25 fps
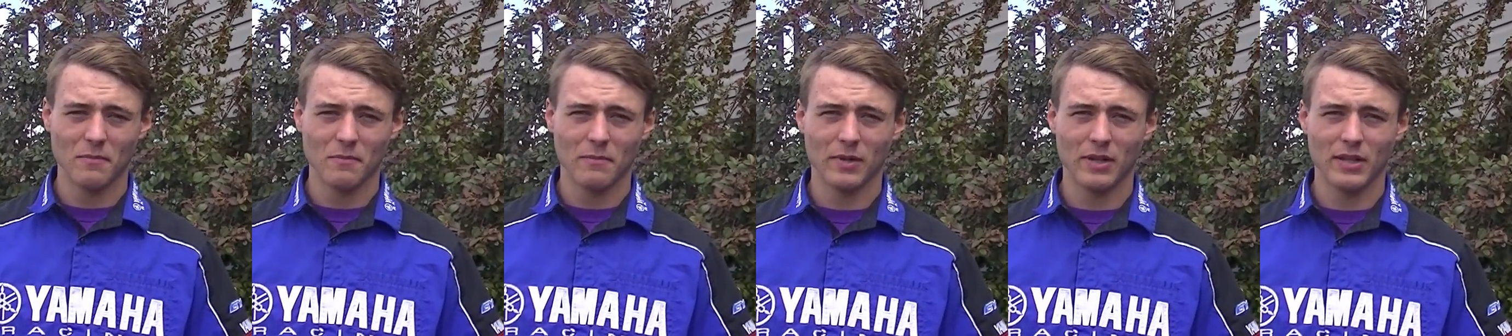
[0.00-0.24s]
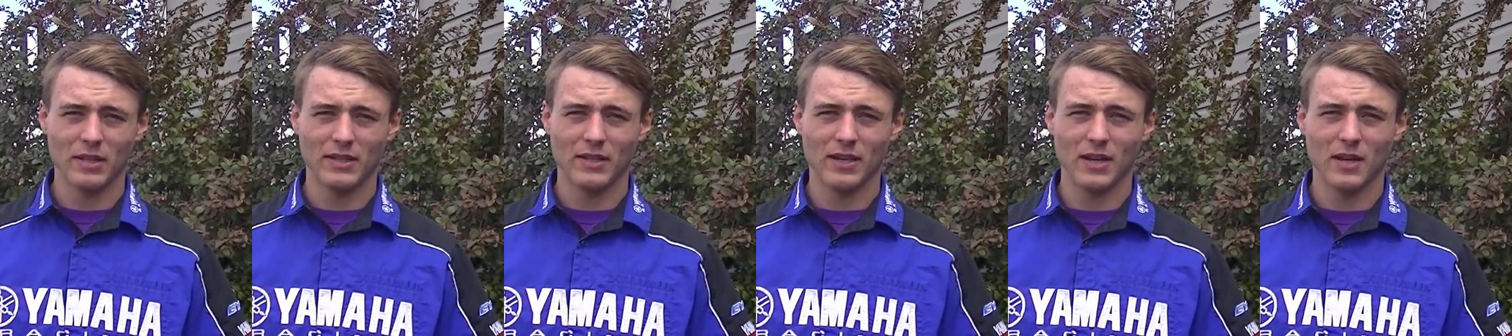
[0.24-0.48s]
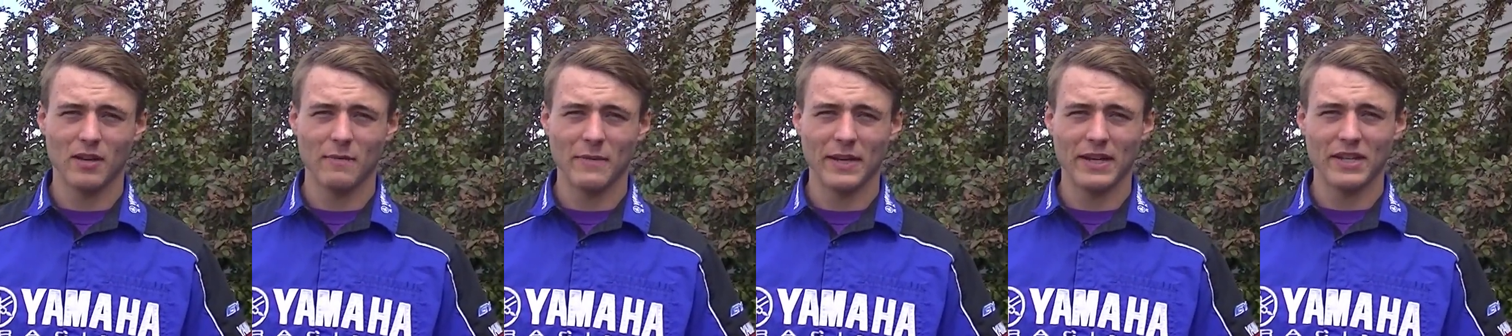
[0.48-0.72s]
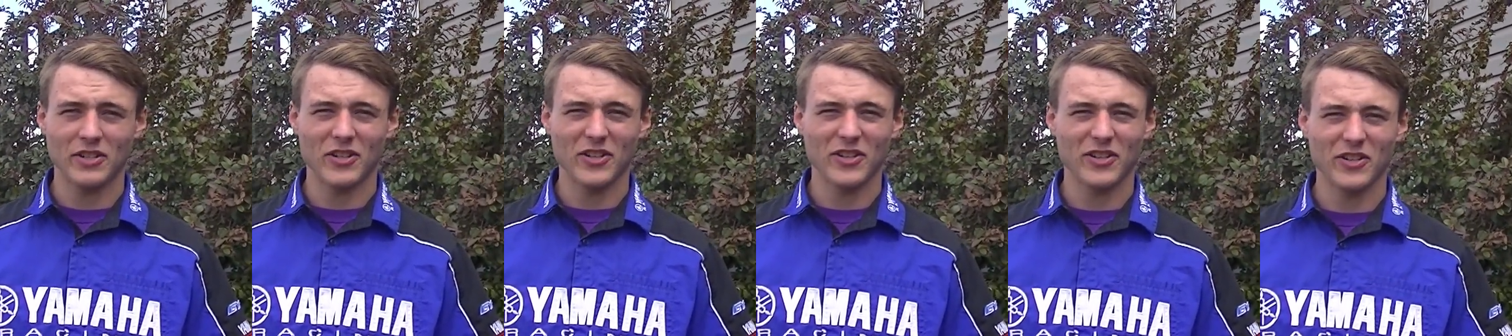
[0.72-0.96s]
But uh,
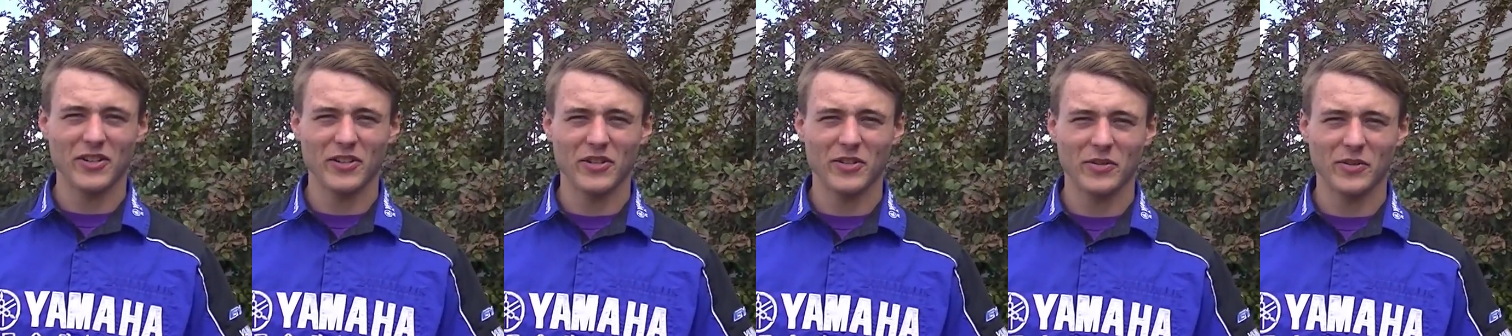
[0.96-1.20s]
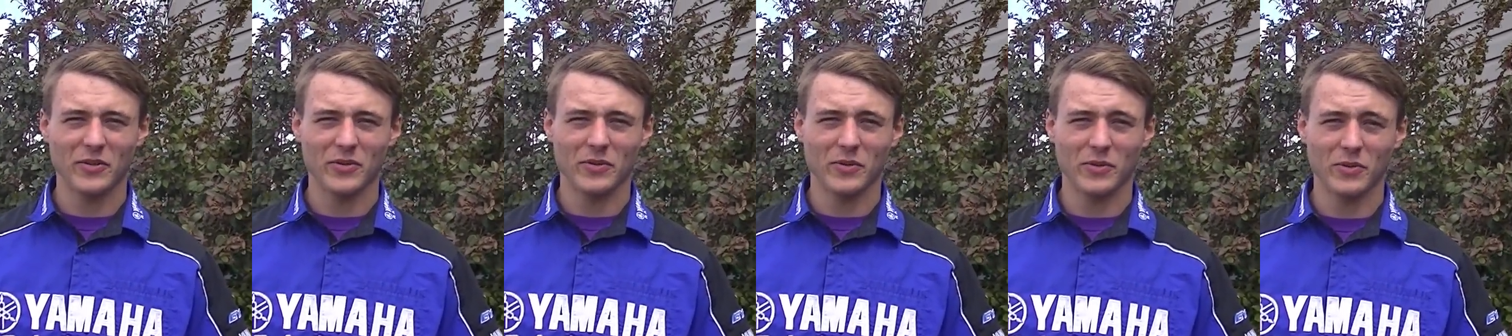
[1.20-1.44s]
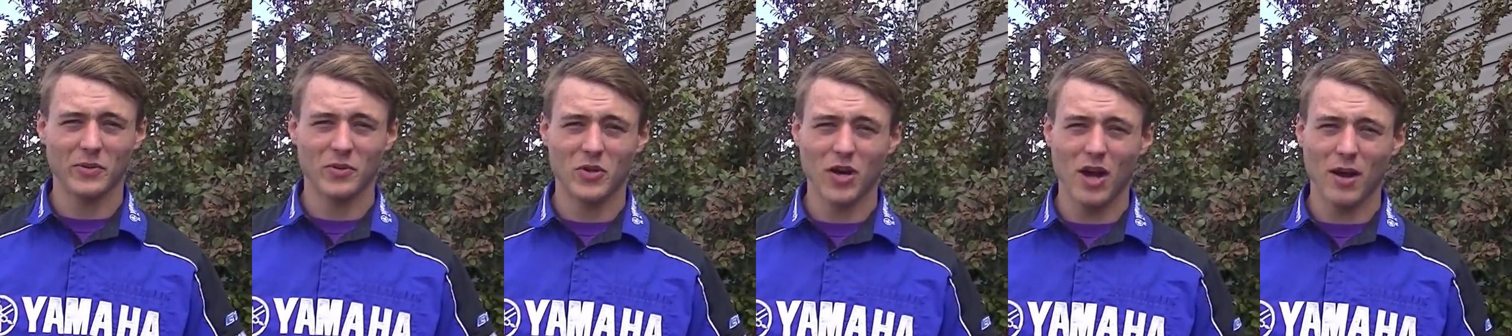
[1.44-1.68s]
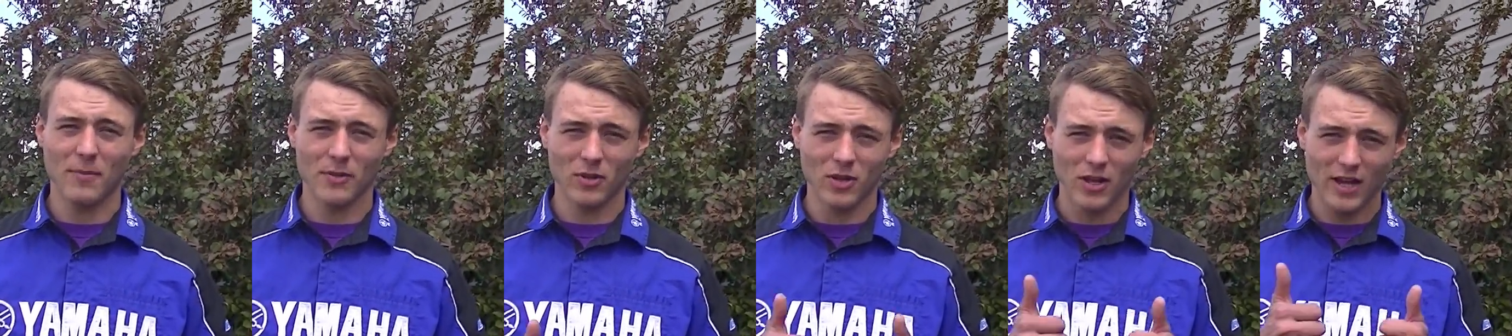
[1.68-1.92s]
make sure you, you
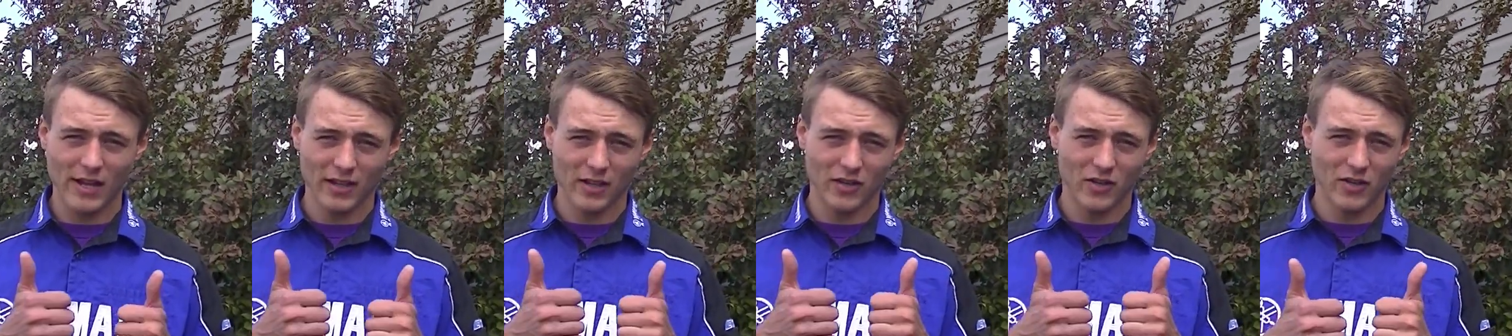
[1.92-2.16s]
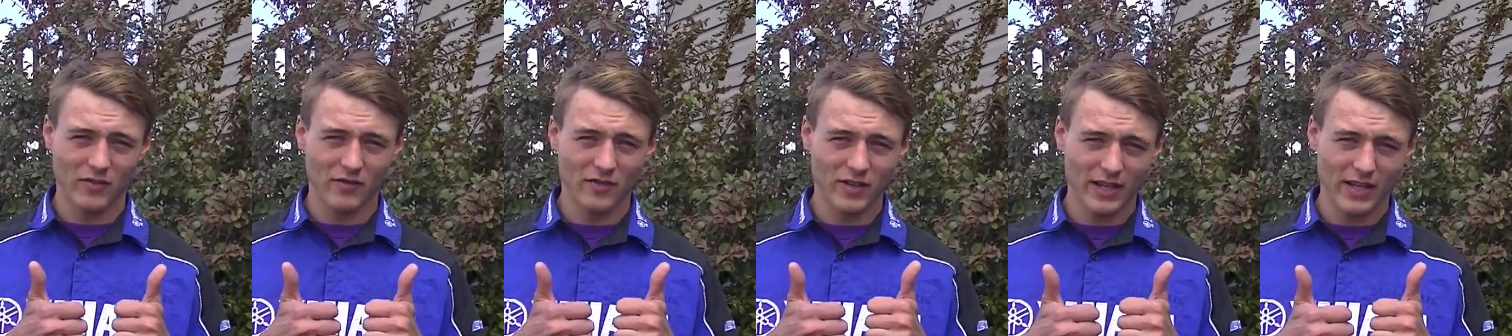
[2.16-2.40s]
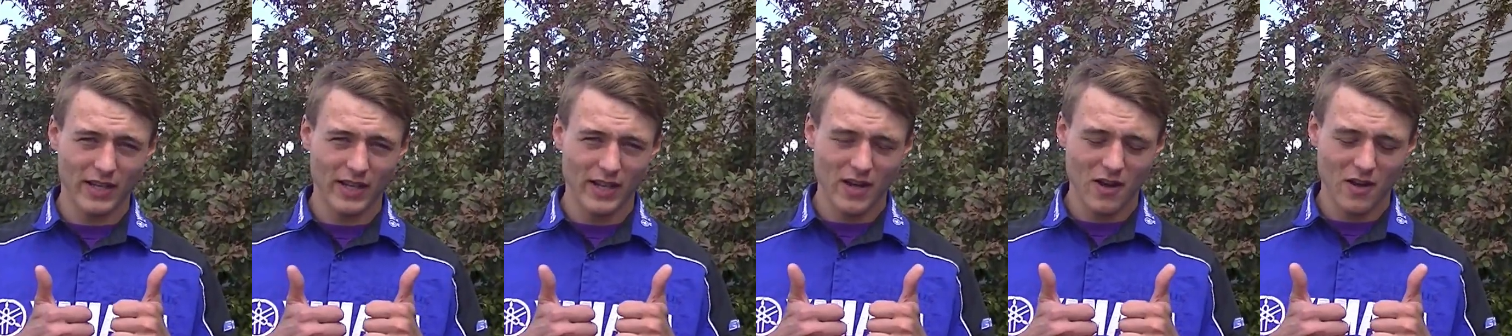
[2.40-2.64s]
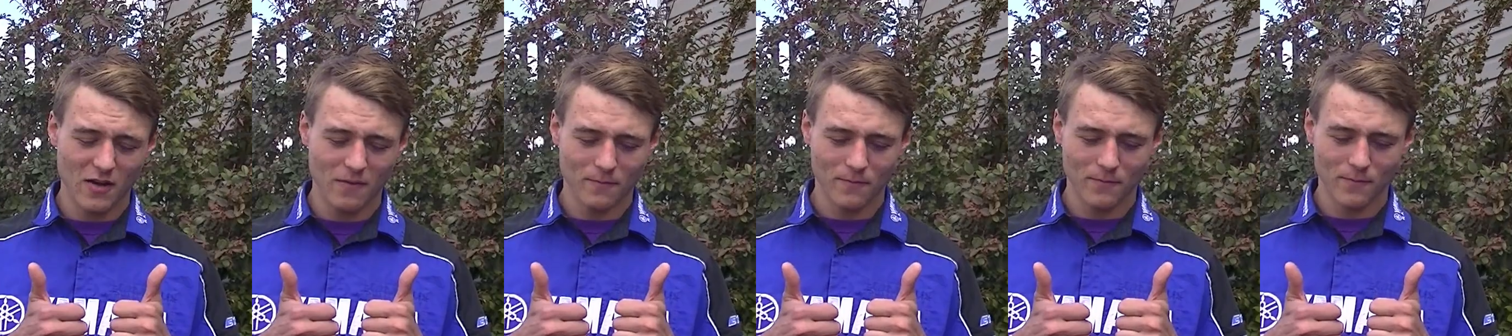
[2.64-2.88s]
drop a like on the
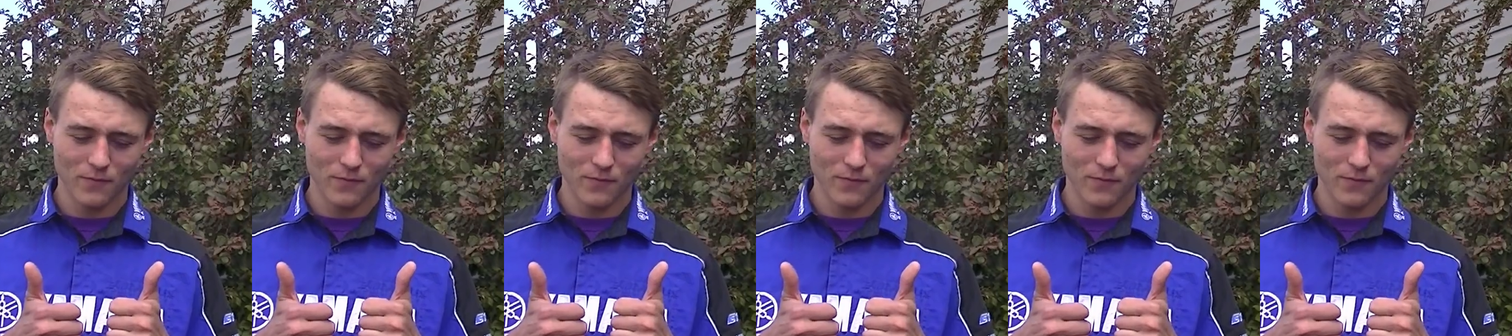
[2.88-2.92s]
video